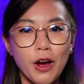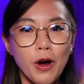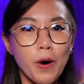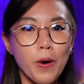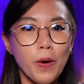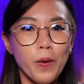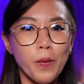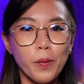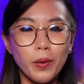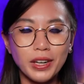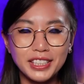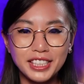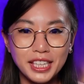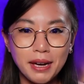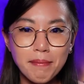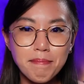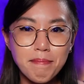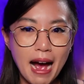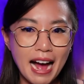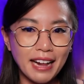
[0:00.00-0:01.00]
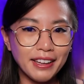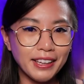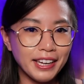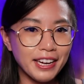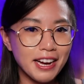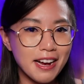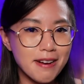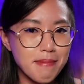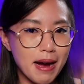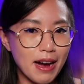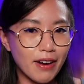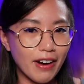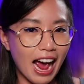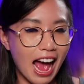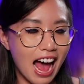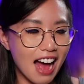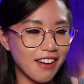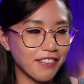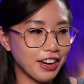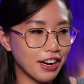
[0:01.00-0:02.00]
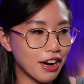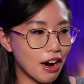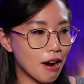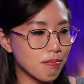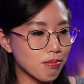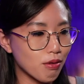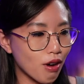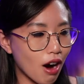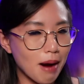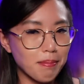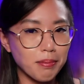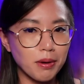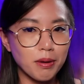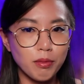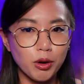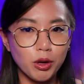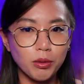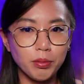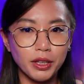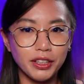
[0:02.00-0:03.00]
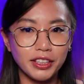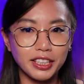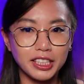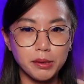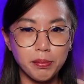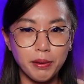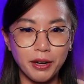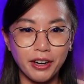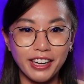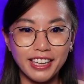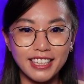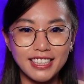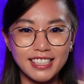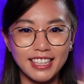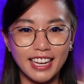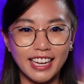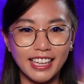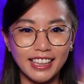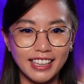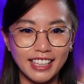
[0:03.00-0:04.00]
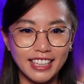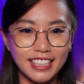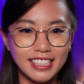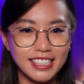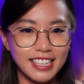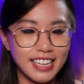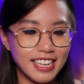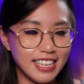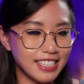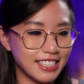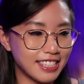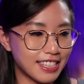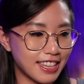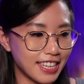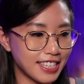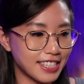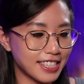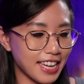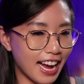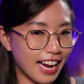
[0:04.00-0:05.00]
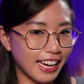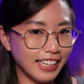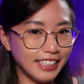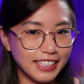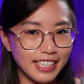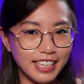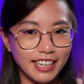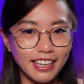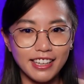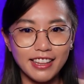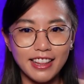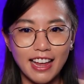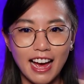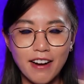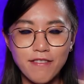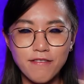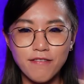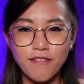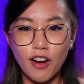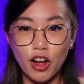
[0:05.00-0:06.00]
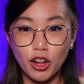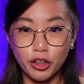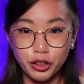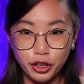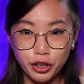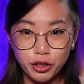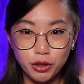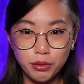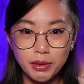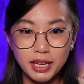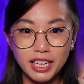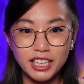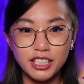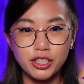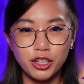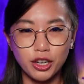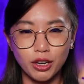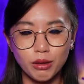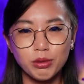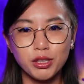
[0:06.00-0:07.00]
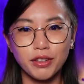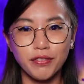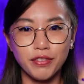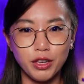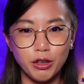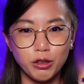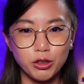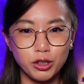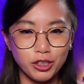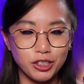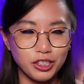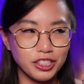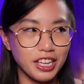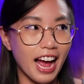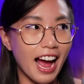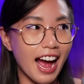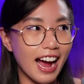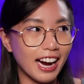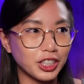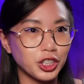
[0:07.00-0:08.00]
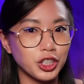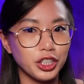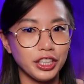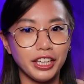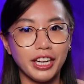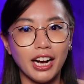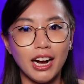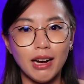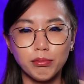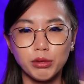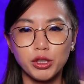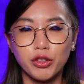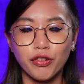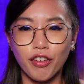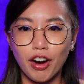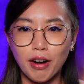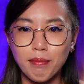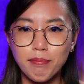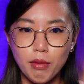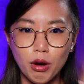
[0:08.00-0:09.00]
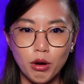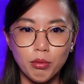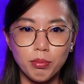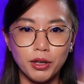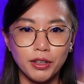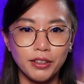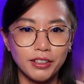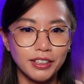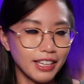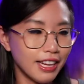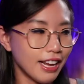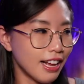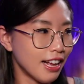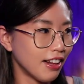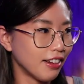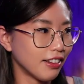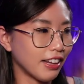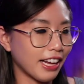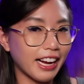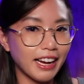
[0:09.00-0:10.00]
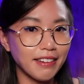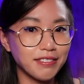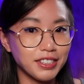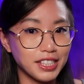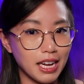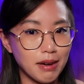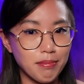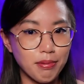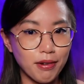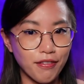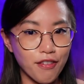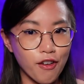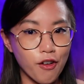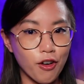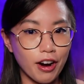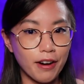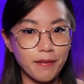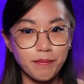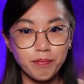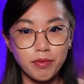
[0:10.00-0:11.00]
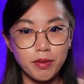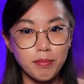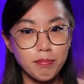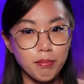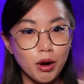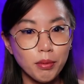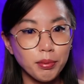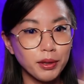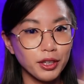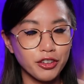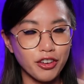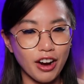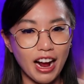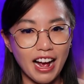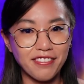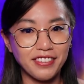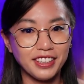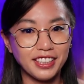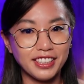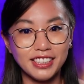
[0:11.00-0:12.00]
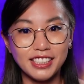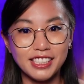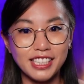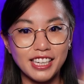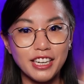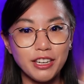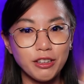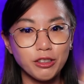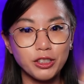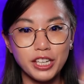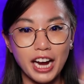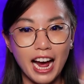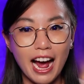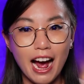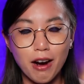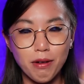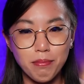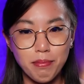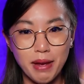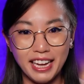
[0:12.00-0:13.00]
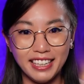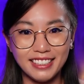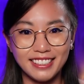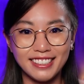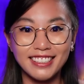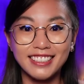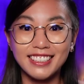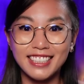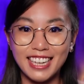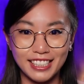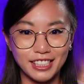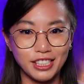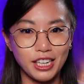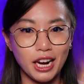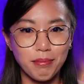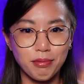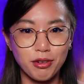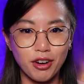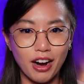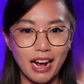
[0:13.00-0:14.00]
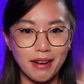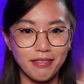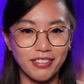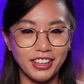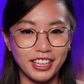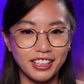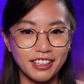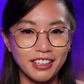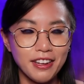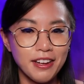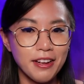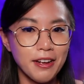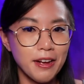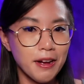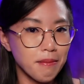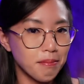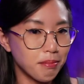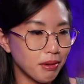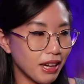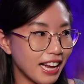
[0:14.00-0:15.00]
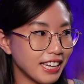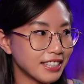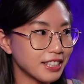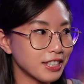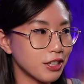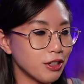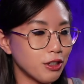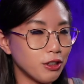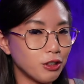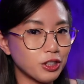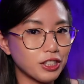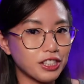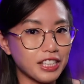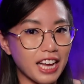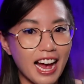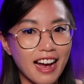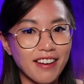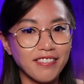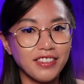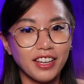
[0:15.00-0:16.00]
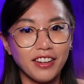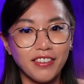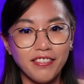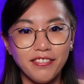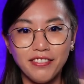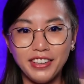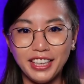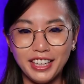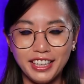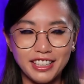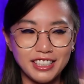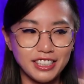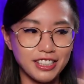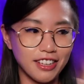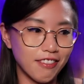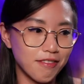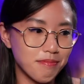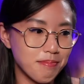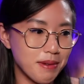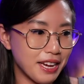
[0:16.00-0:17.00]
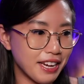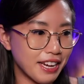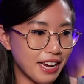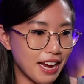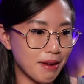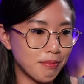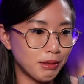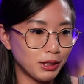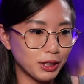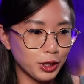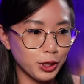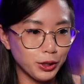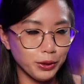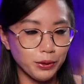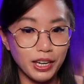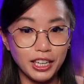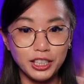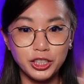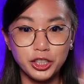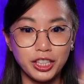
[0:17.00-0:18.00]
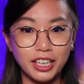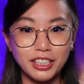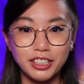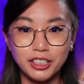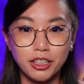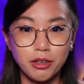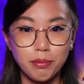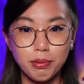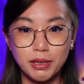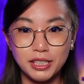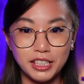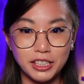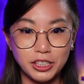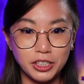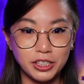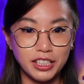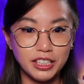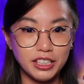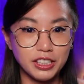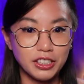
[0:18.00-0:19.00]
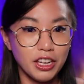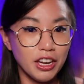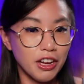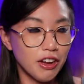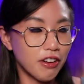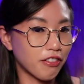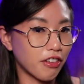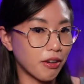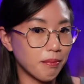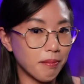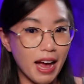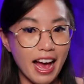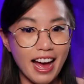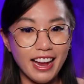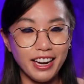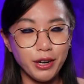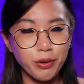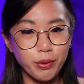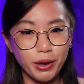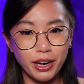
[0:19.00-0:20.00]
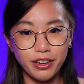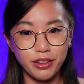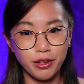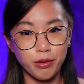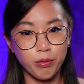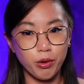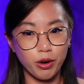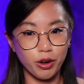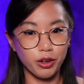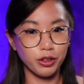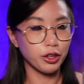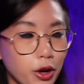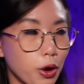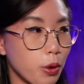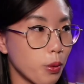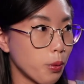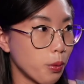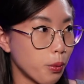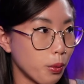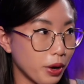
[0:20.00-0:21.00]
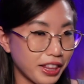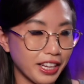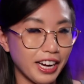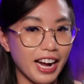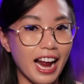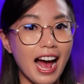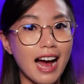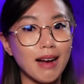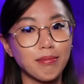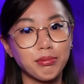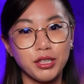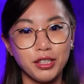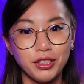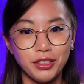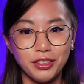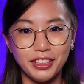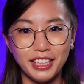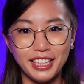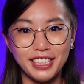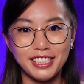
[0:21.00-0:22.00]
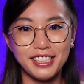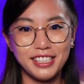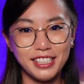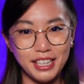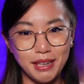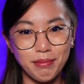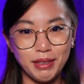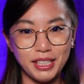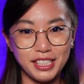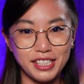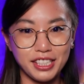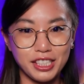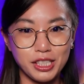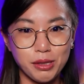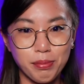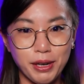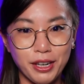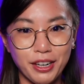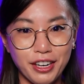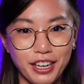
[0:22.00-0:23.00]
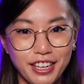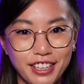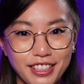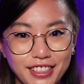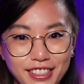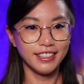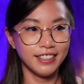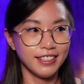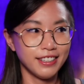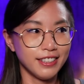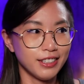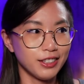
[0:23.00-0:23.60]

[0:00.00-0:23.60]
What's compelling about having a proper mobile experience like this is this idea that volume in terms of users actually comes from mobile. Like I've said before, mobile traffic continues to outpace desktop traffic. Plus, you just have the convenience of being able to adjust your positions from anywhere in the world with an absolutely seamless experience.